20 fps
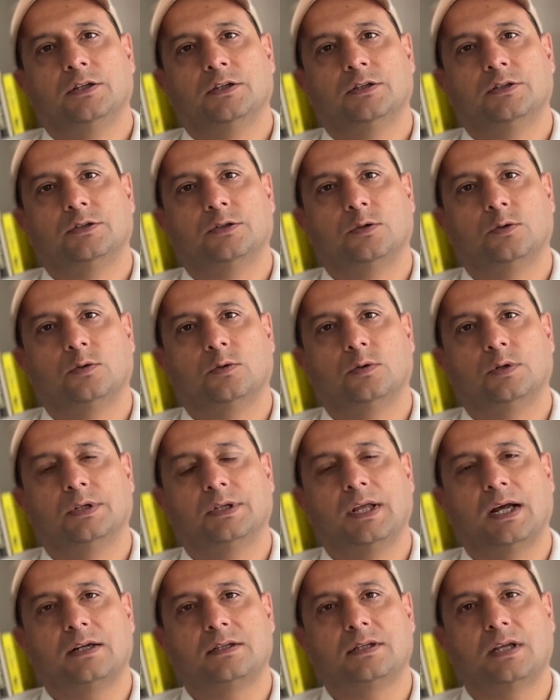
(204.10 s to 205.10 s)
so
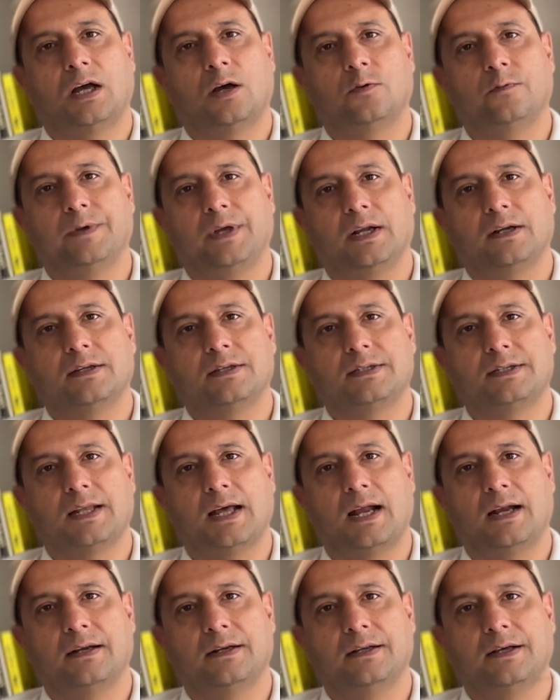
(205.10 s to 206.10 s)
that's how we
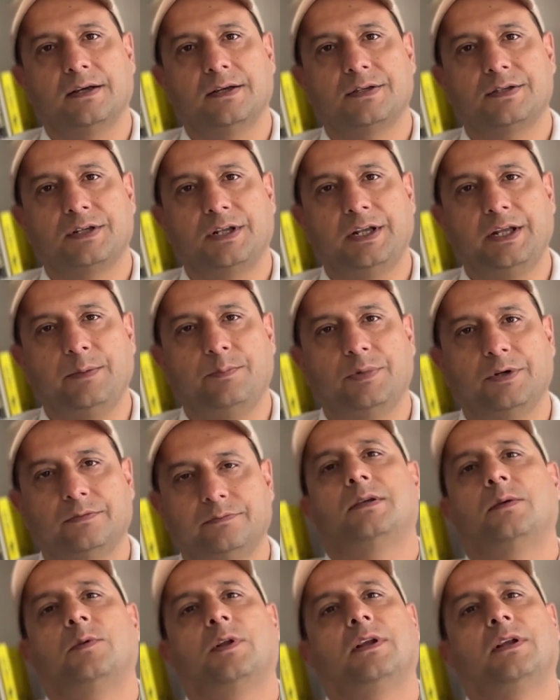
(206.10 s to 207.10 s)
understand uh, sleep.
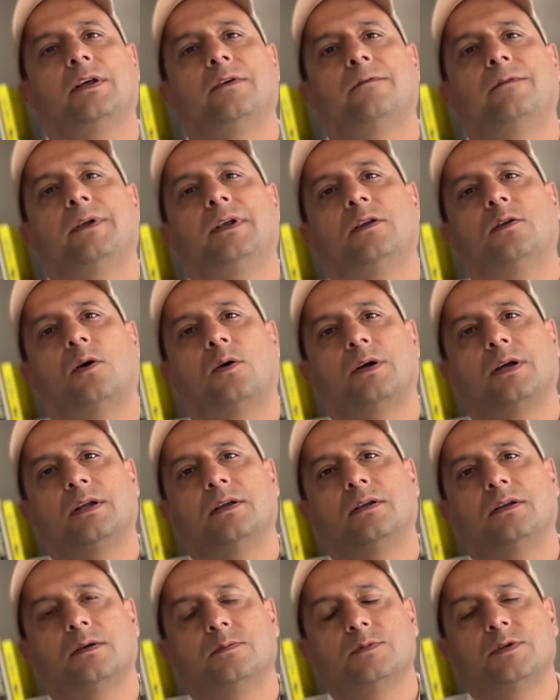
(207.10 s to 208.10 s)
Similarly, if we talk
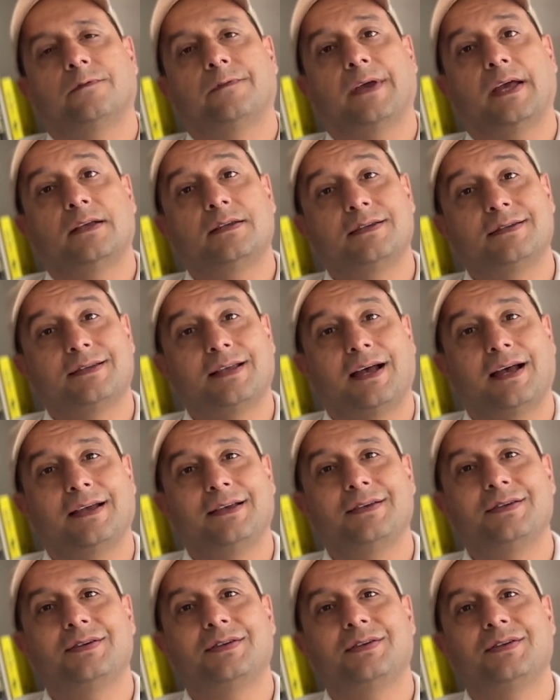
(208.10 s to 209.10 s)
in terms of
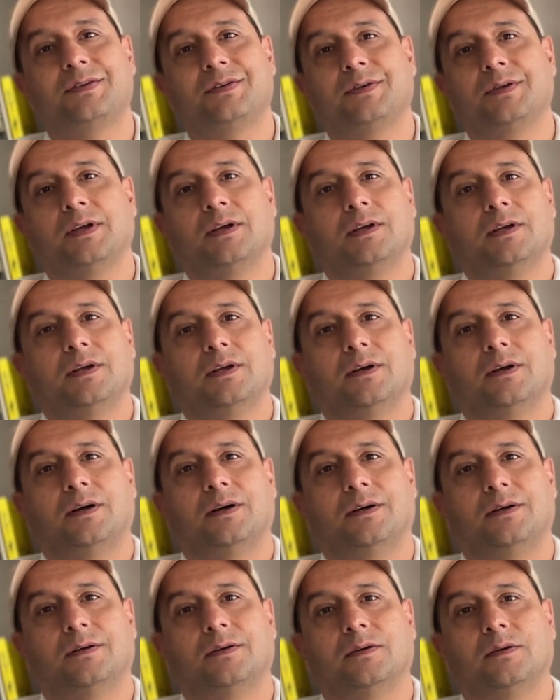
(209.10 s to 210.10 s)
exercise,
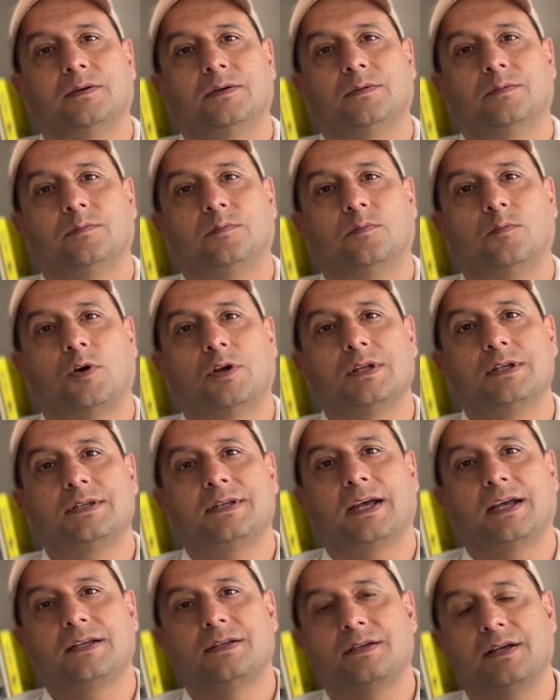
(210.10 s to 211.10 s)
uh, modern
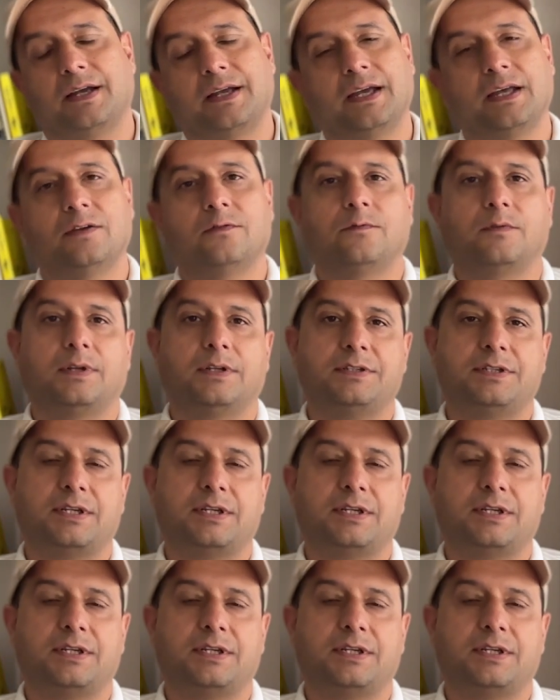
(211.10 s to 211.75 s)
science again,